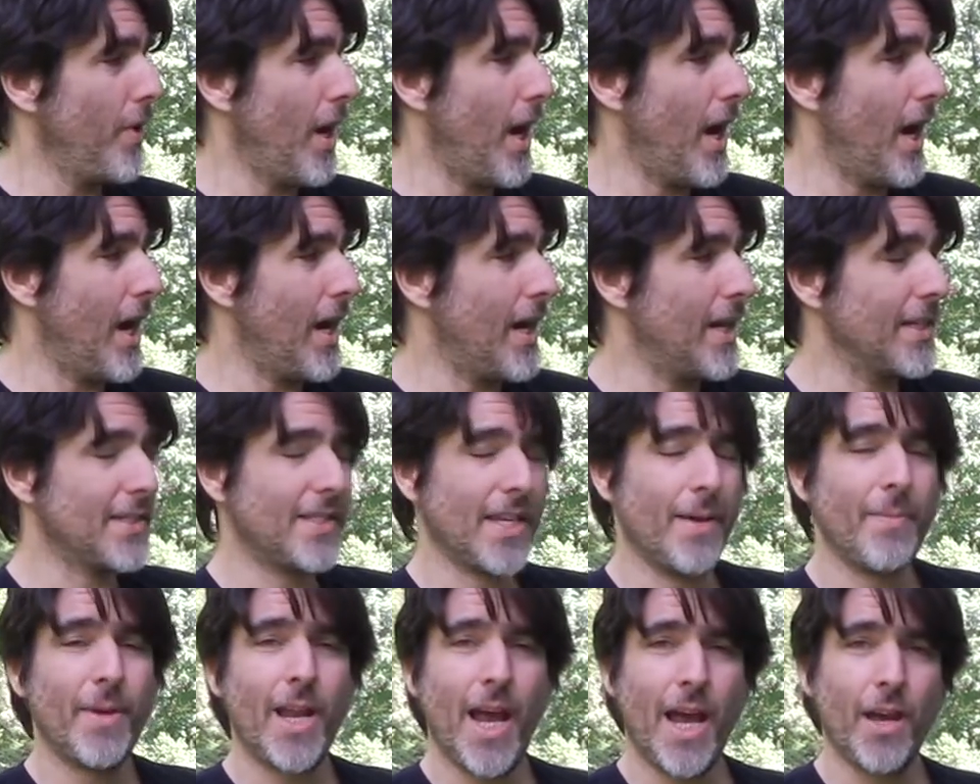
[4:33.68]
uh,
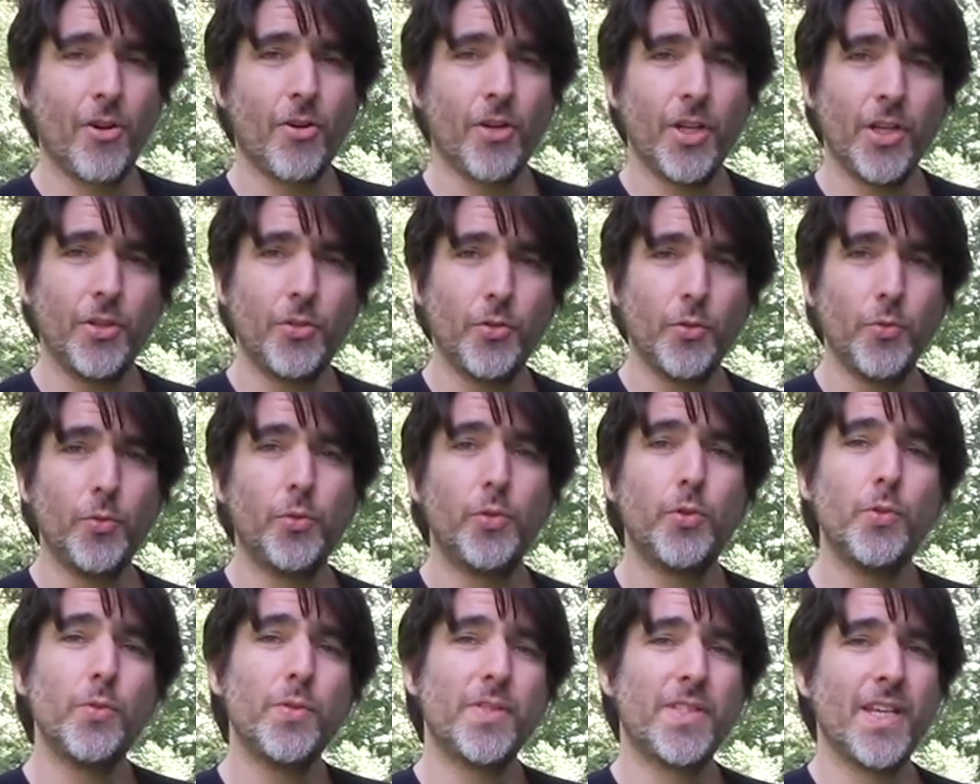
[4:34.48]
Sam and I are going to do
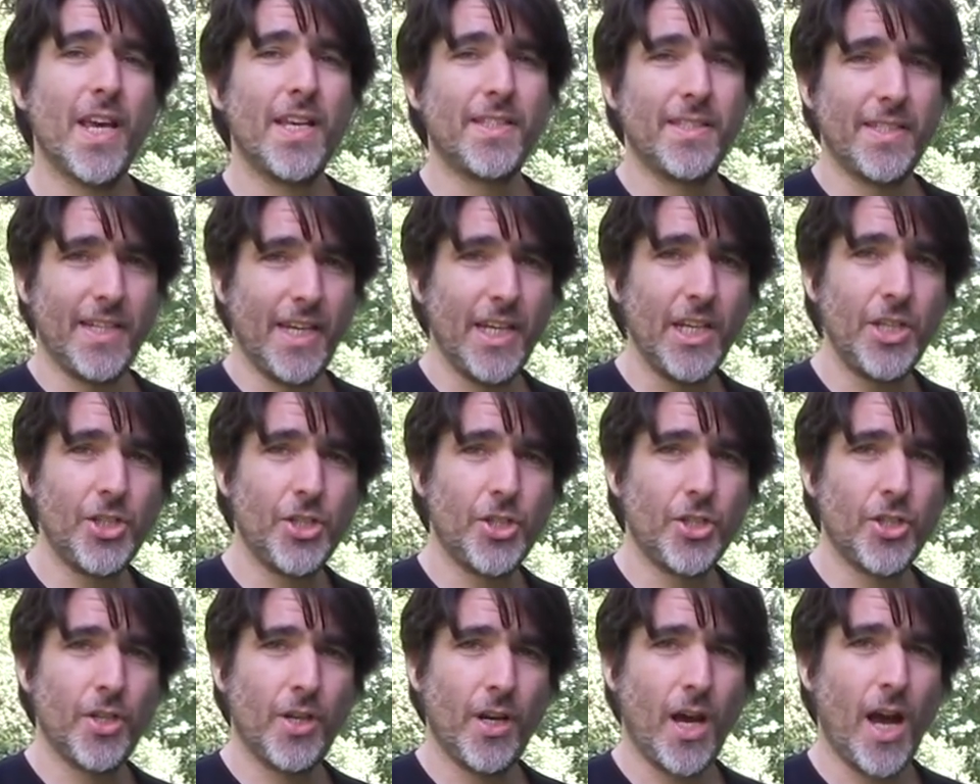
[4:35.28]
two sets
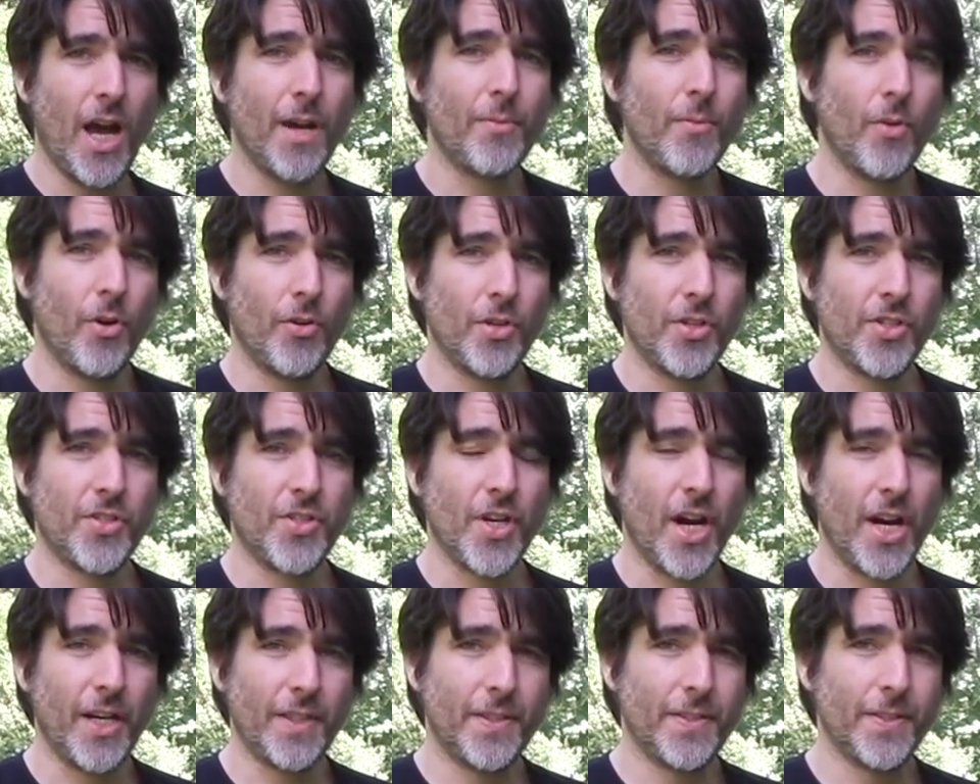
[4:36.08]
each. I'm going to
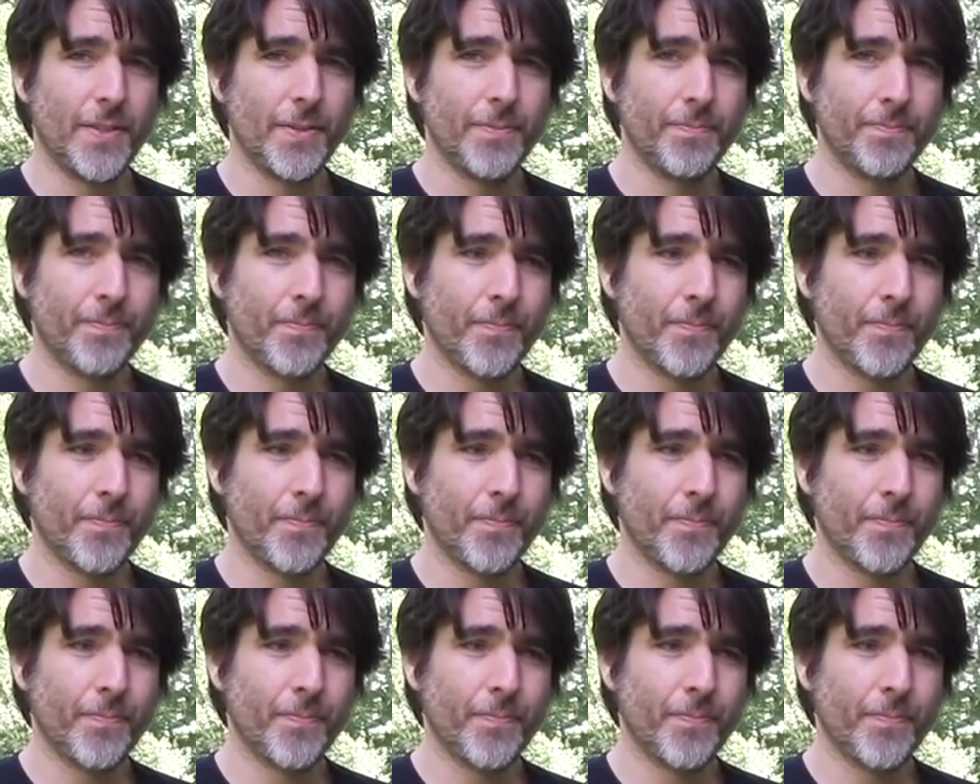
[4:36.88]
start.